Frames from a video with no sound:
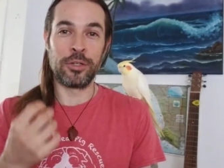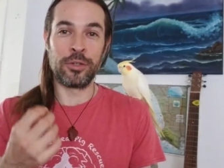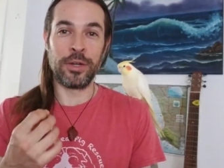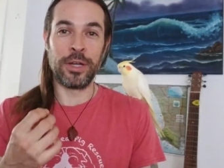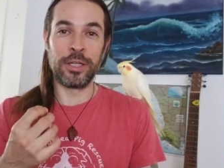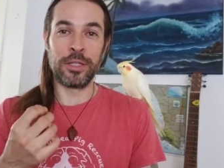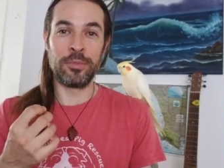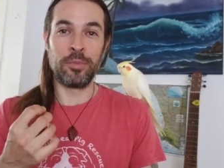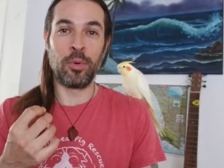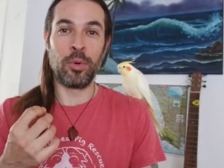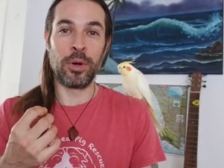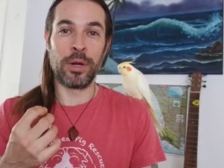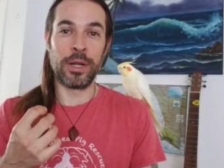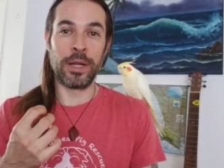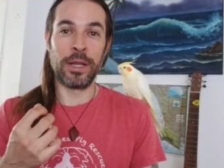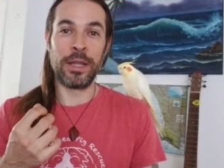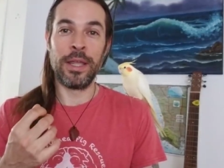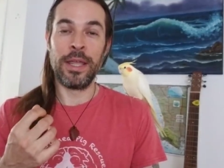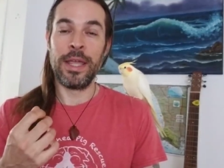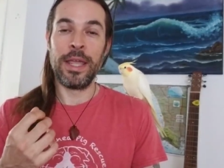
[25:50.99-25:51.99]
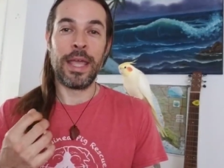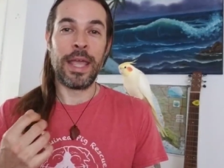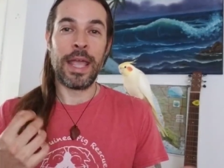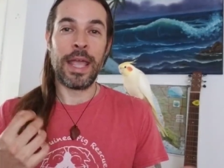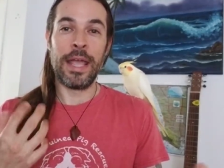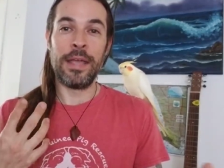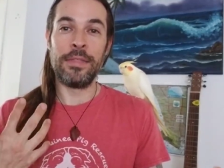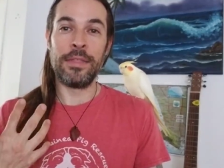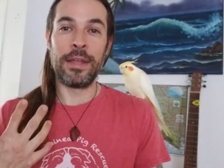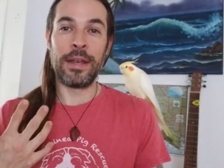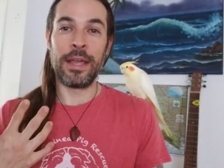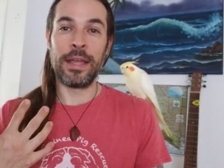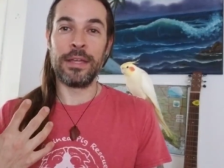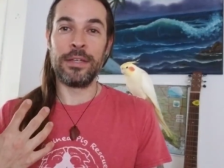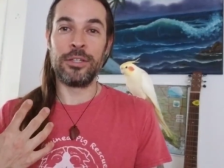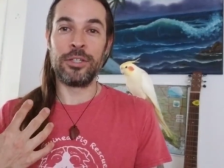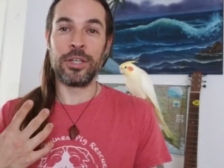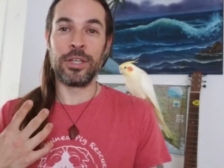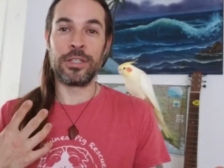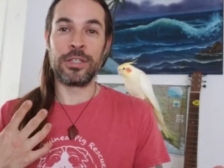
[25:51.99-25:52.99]
transporting, and then I
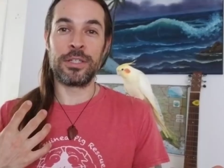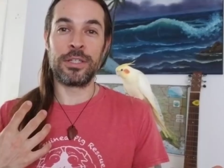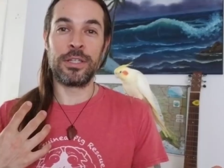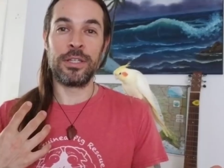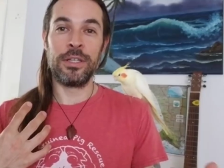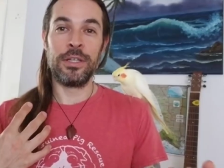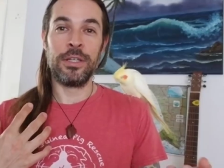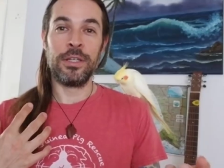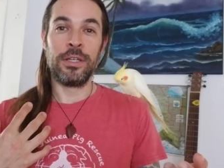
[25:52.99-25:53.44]
just